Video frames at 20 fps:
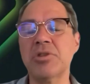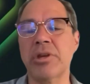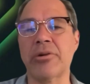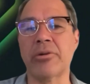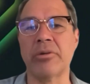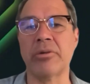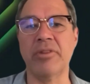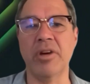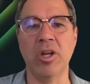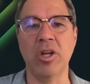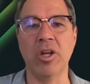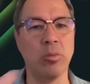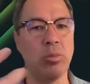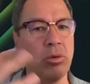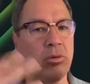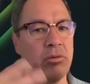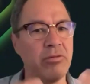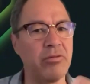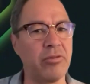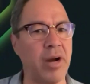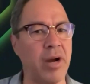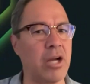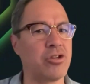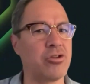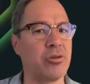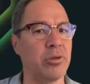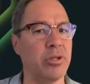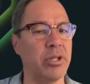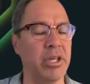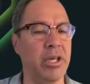that are available for
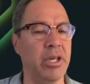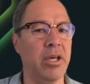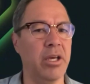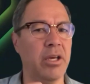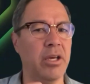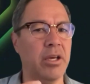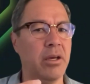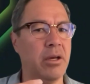actually